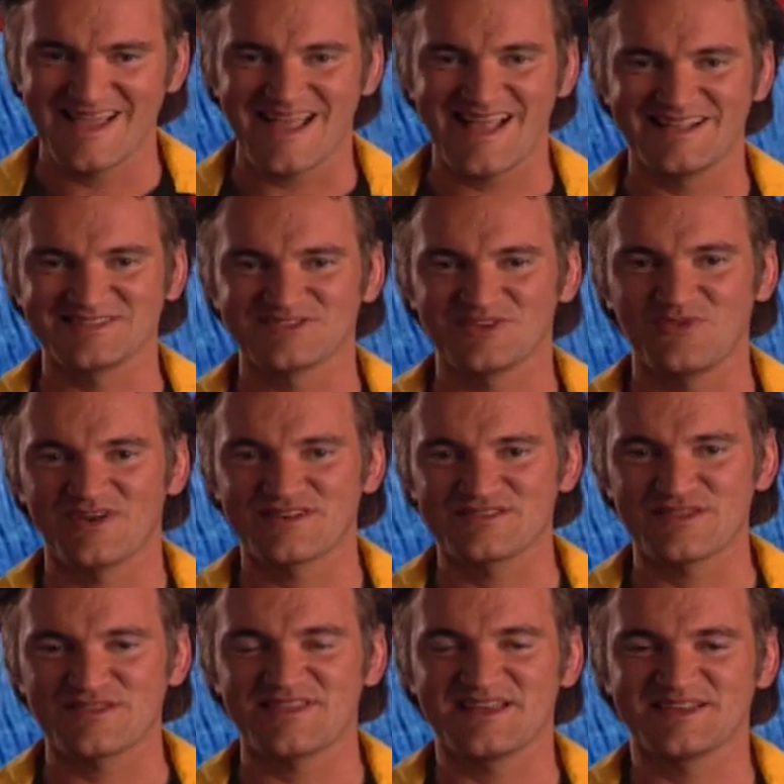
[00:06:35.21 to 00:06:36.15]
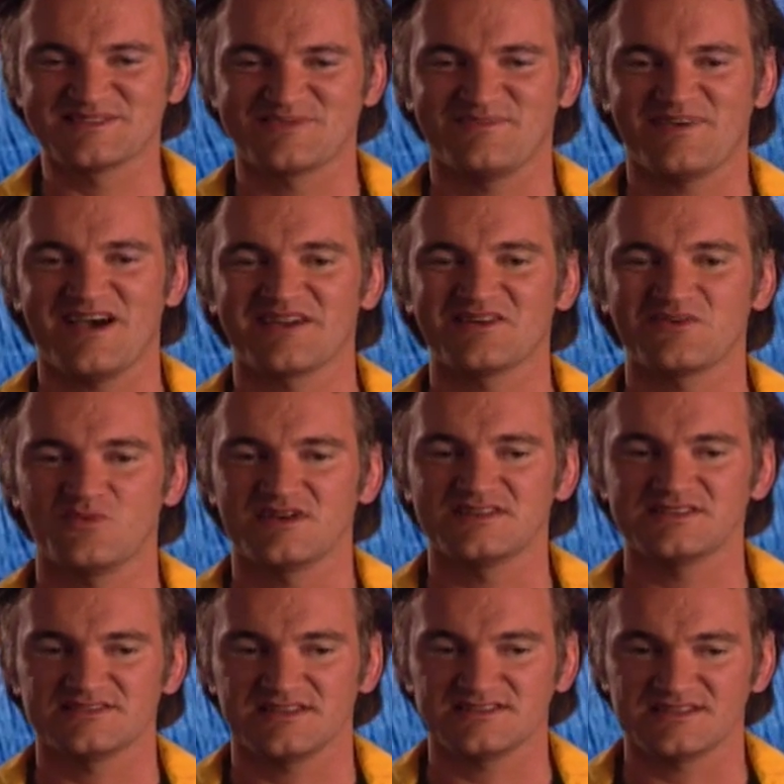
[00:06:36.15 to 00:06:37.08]
And so one of the things about it
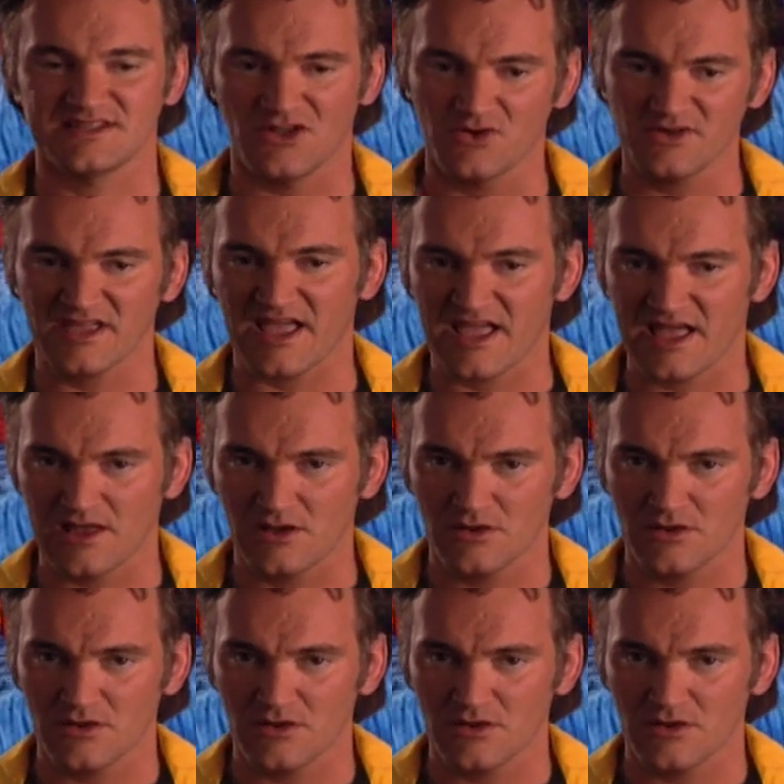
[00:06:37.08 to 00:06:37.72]
was they said, okay,